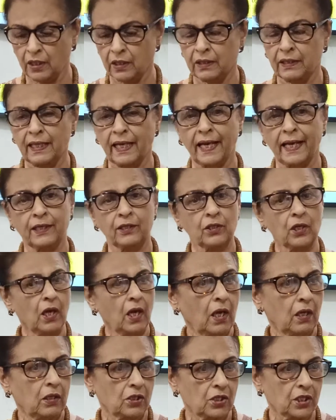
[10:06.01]
that,
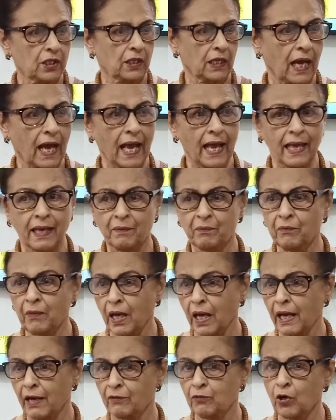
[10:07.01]
see, I
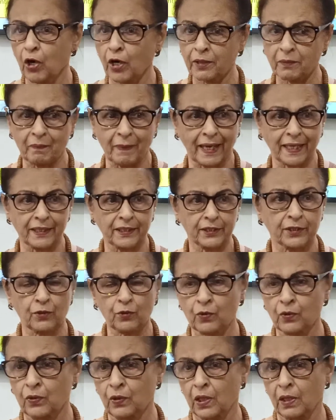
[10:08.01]
got married
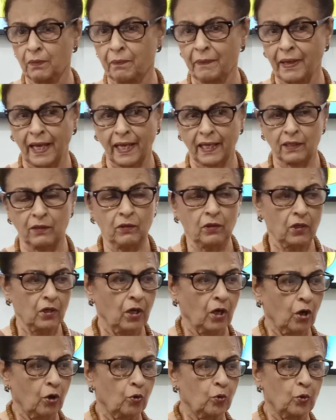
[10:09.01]
to a man
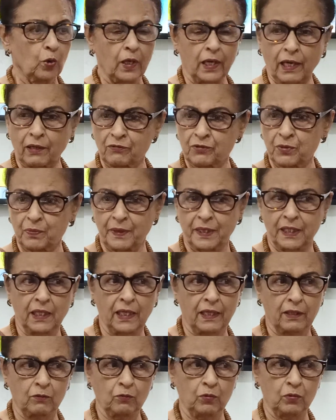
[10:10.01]
who loves me
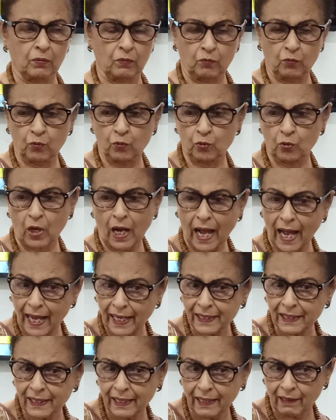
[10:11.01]
and who
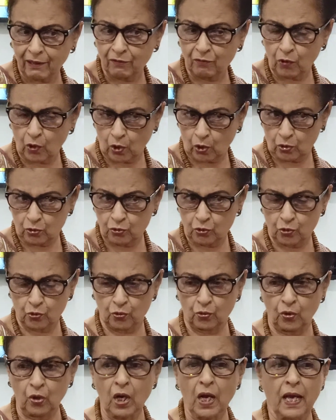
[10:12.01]
I love
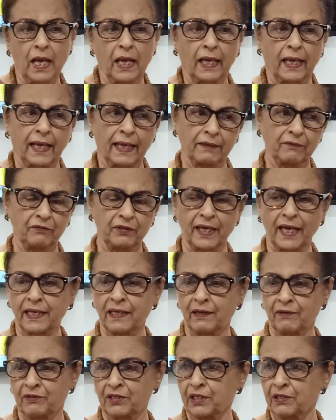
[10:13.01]
also, and we are
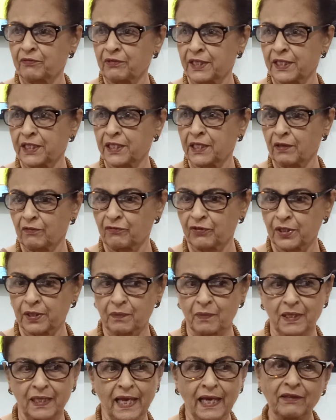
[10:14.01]
having a very
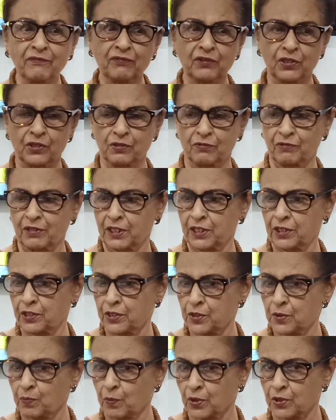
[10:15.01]
comfortable life. He is a very
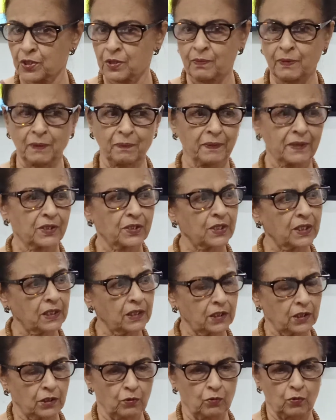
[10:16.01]
responsible person.
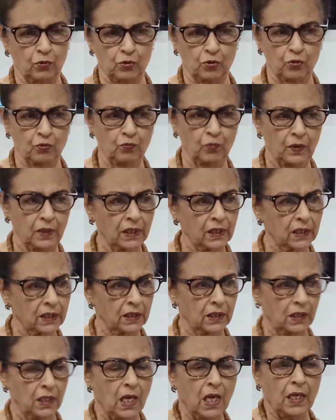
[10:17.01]
He goes to work.
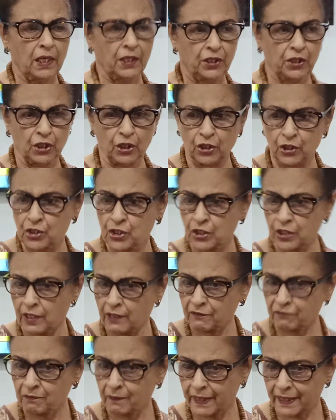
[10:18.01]
He earns
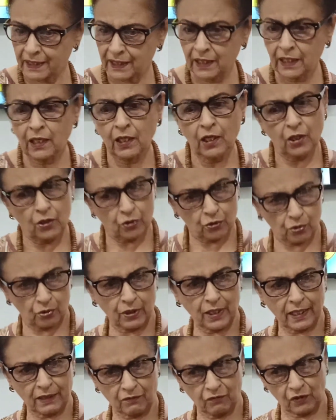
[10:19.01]
enough money so
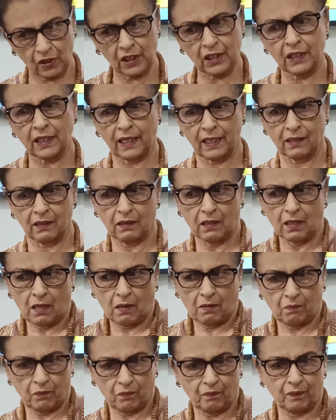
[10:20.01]
that we can
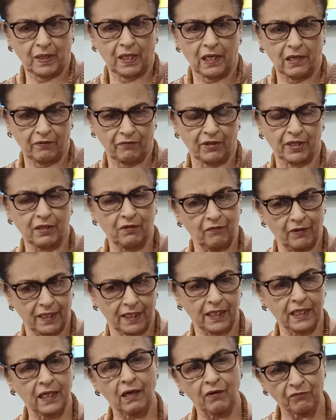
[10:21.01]
be living
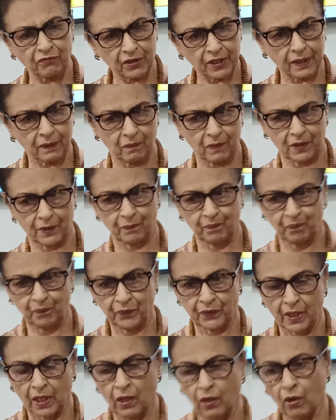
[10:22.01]
very comfortably.
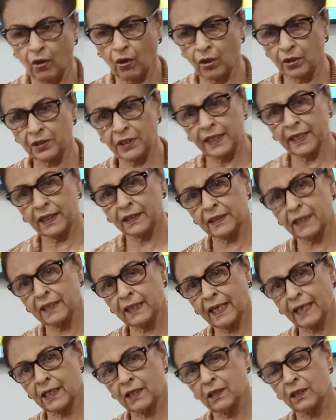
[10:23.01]
On the other
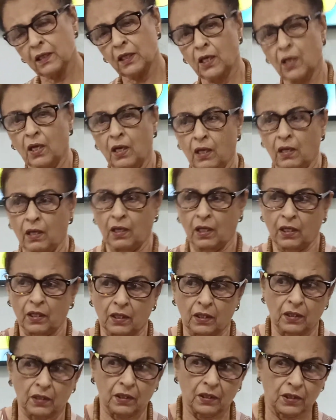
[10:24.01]
hand,
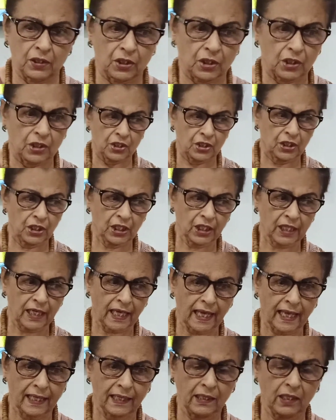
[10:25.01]
she
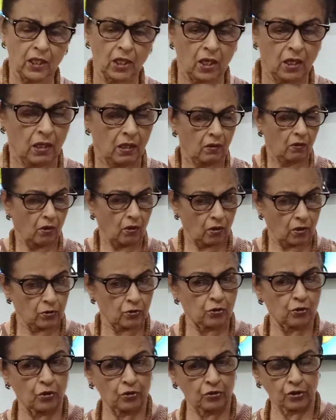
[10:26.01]
can
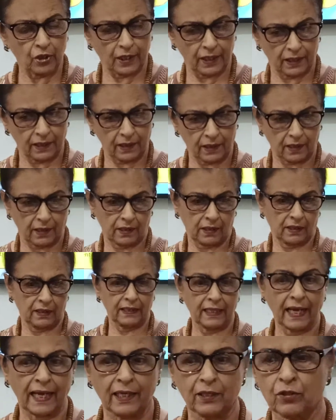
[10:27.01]
also think
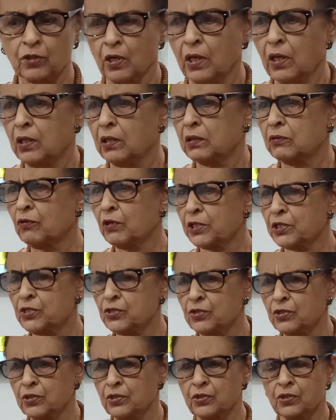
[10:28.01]
that, what
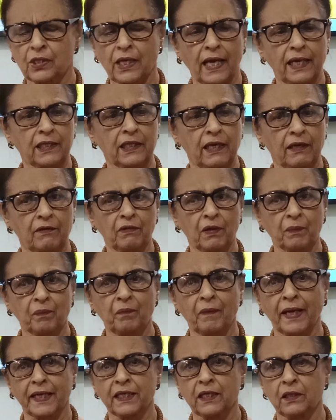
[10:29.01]
is this? I gave up
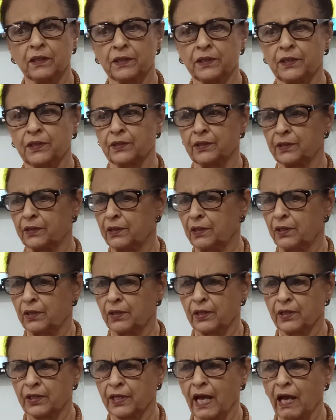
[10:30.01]
my career
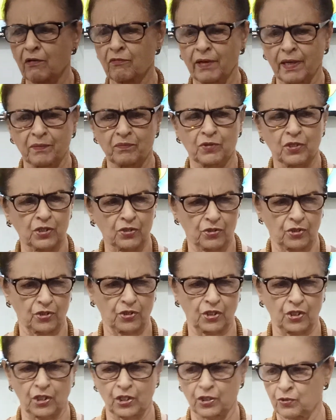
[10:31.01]
and now I'm just
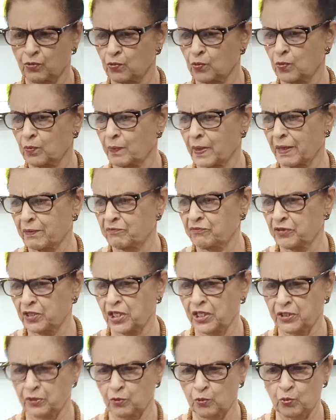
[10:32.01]
sitting at home. I'm
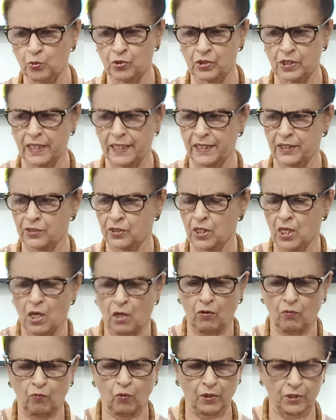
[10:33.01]
feeling useless.
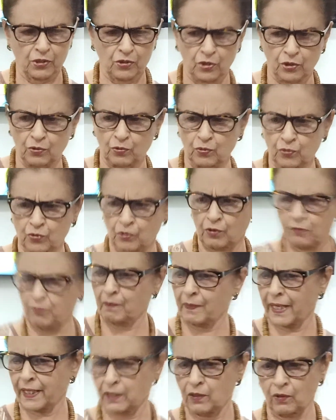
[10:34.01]
What is the use of
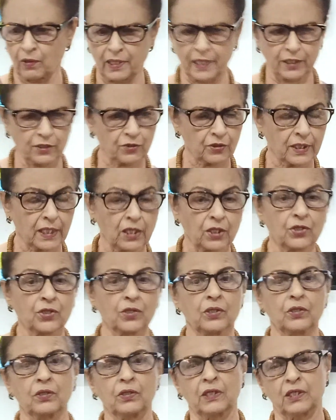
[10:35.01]
my all
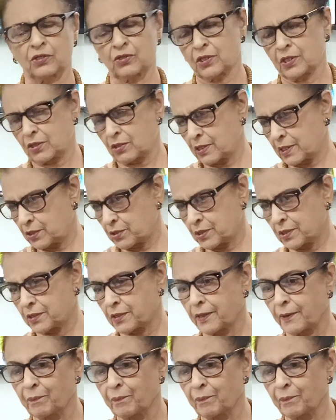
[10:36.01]
education, etc., etc.